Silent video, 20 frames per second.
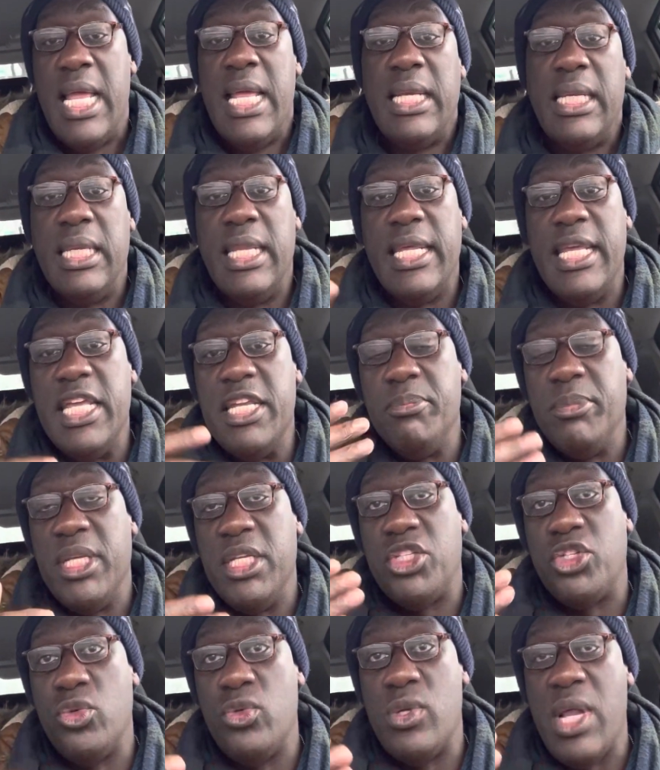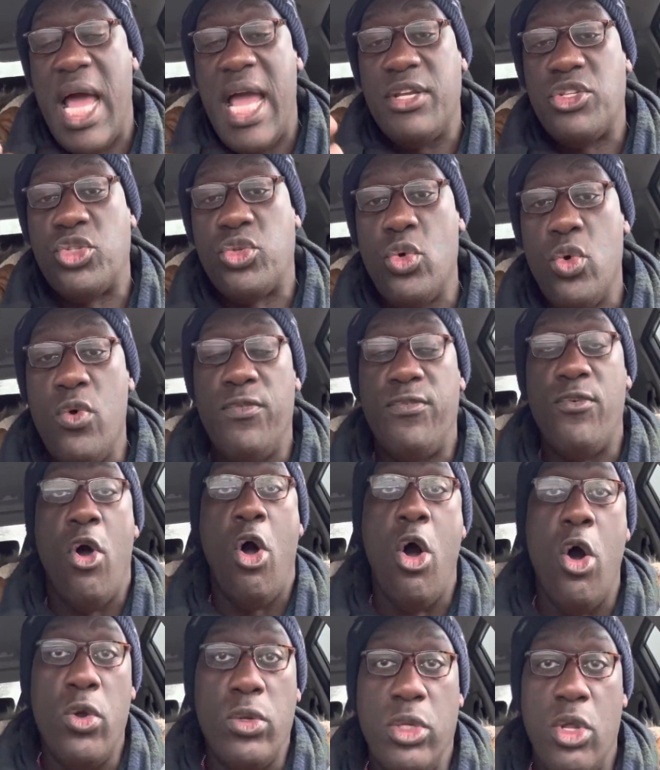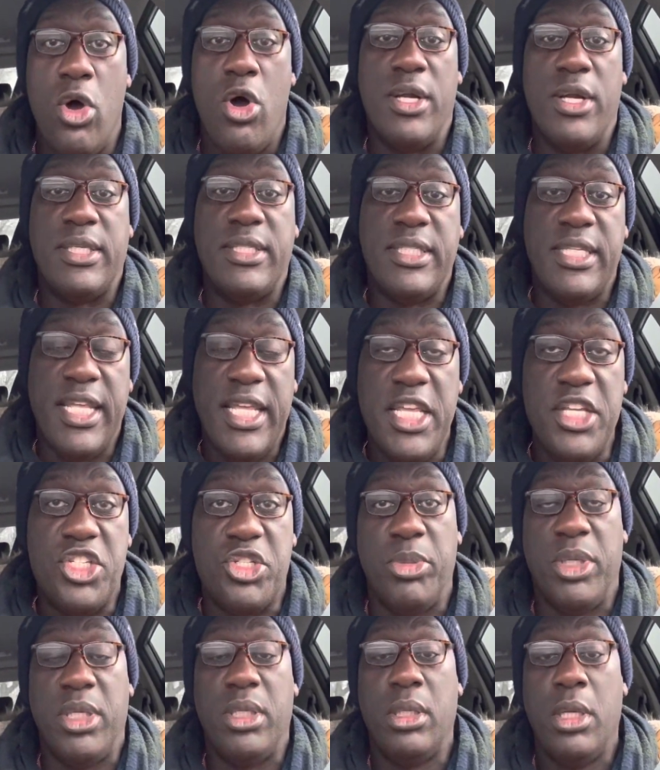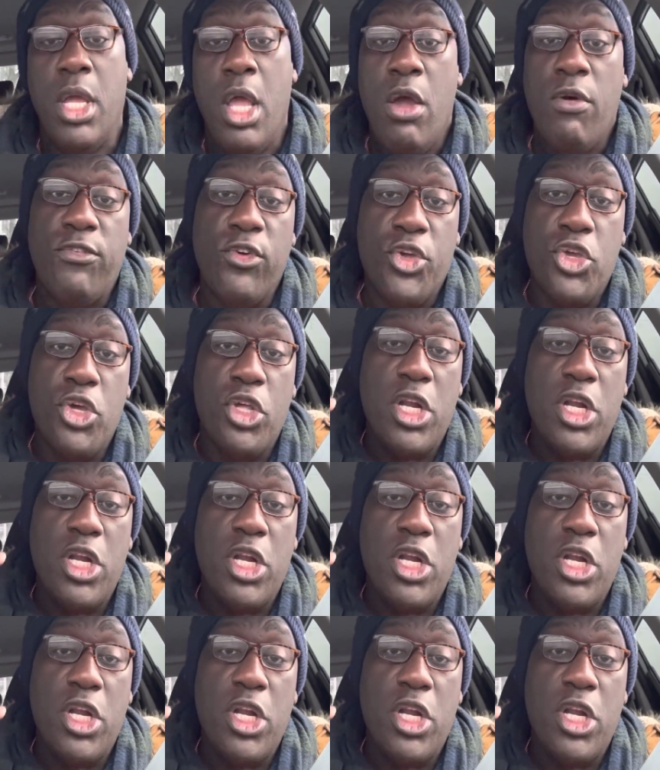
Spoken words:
Lead me to thy truth, O Lord. Teach me, for you're